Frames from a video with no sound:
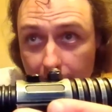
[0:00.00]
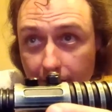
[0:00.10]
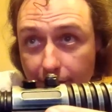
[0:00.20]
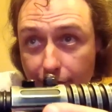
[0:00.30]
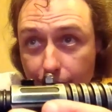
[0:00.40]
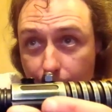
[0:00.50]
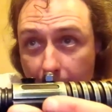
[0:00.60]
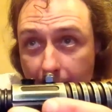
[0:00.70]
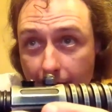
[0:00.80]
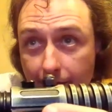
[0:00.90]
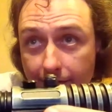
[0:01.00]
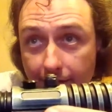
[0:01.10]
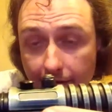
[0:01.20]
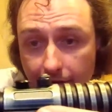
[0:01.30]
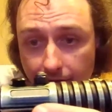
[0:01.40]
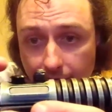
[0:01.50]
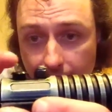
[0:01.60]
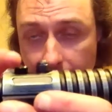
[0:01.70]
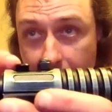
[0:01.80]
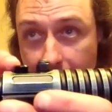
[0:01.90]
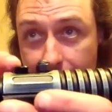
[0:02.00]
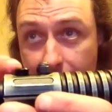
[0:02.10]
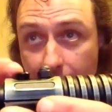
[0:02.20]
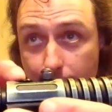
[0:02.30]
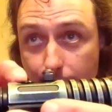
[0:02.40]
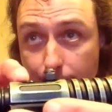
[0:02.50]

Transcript: lifts right out of there, and I have to keep